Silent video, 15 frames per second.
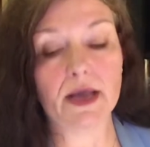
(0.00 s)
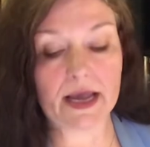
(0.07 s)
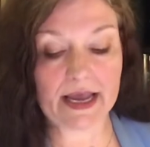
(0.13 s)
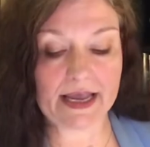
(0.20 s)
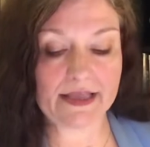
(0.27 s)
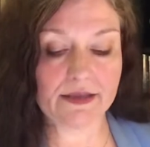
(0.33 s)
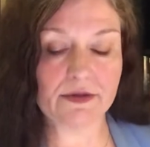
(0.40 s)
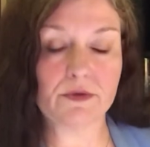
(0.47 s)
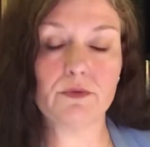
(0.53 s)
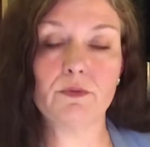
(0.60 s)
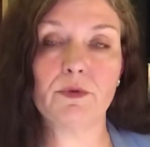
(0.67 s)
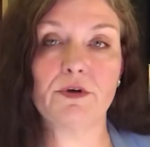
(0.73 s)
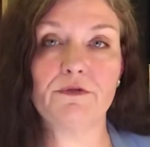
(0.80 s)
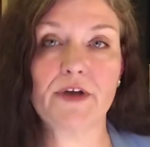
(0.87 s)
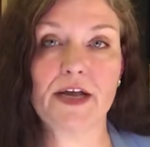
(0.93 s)
and
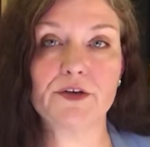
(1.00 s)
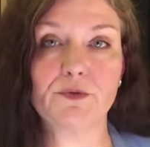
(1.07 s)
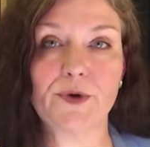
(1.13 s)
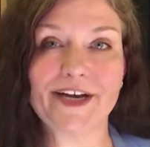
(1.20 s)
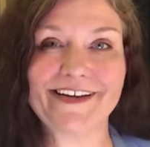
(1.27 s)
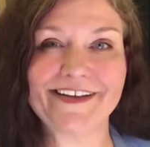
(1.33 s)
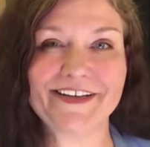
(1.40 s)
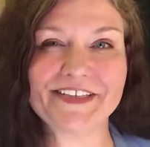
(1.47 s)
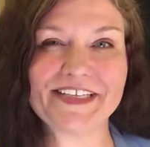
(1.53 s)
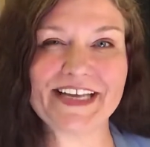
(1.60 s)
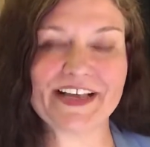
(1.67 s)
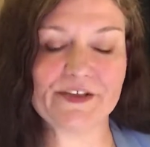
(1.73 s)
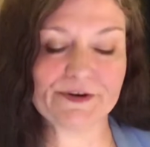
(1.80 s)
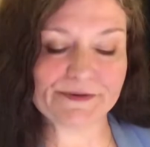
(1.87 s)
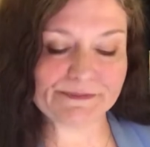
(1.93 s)
we'll find a way to get together.